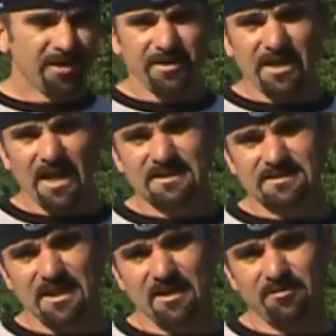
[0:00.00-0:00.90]
The
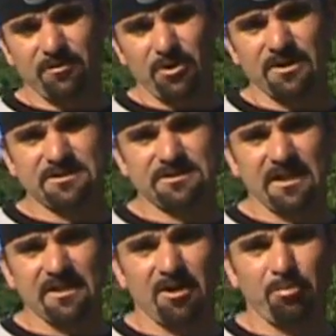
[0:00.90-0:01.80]
YakAttack floating
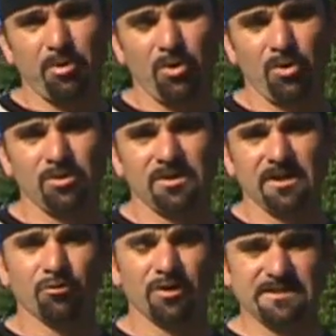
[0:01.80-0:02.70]
stakeout pole
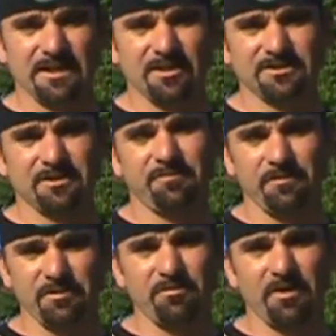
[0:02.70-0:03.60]
retails at
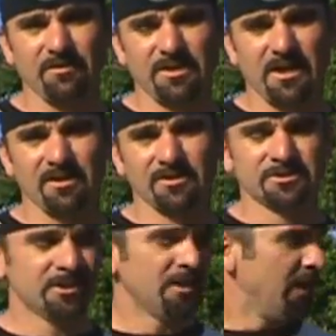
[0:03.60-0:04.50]

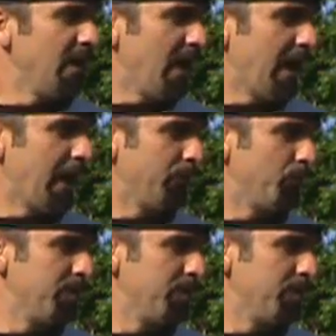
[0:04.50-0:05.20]
$55, and